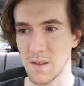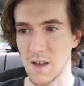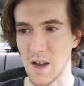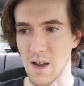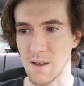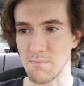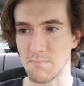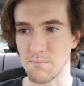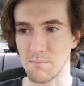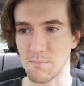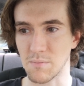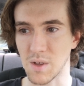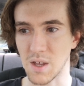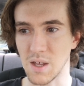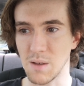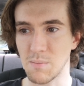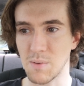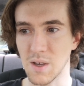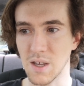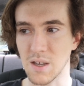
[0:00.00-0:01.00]
I'm
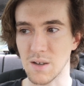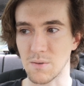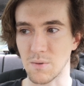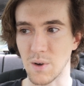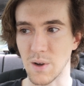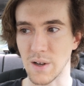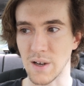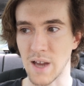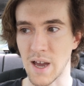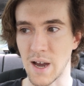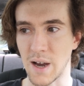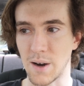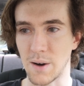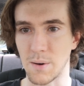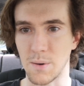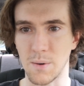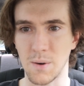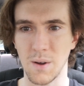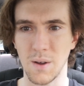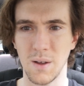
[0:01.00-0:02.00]
keeping it right
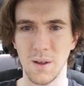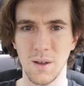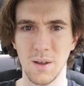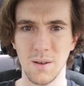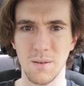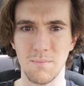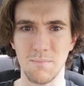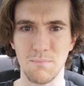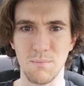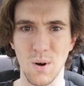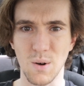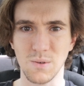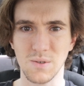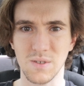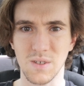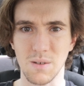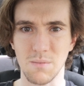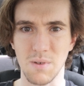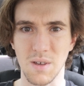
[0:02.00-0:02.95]
now mostly